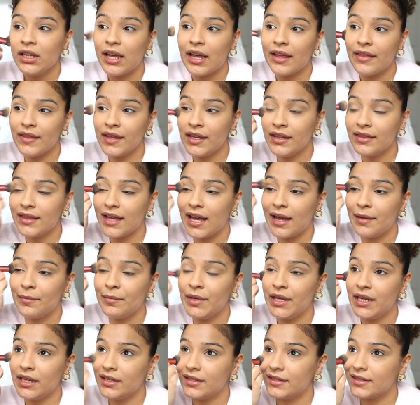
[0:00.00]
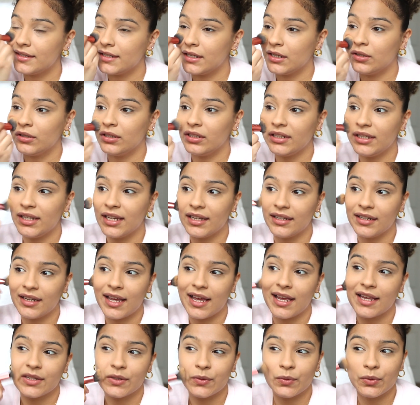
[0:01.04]
I think that being single again
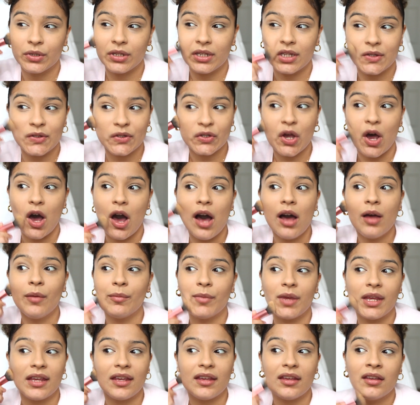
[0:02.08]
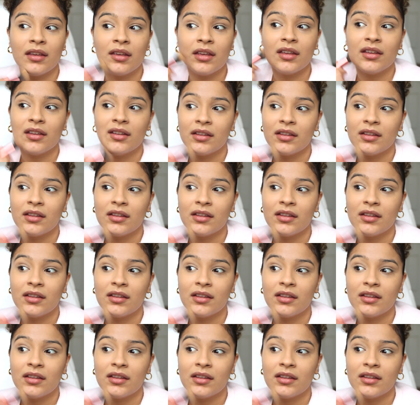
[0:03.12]
has really taught me